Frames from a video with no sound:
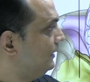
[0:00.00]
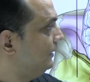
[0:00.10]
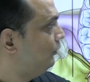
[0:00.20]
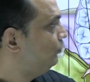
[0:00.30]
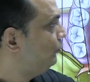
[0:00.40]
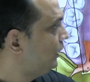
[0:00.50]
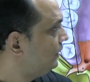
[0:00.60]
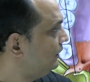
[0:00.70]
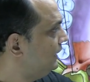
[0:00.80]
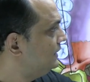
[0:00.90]
Now,
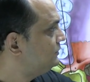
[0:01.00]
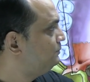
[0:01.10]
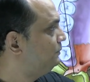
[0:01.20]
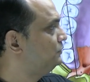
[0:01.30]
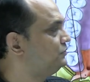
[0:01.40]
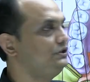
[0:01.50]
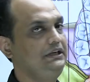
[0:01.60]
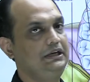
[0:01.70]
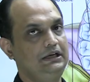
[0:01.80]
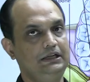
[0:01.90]
what is
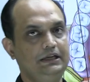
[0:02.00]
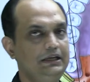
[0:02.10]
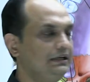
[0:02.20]
posteriorly?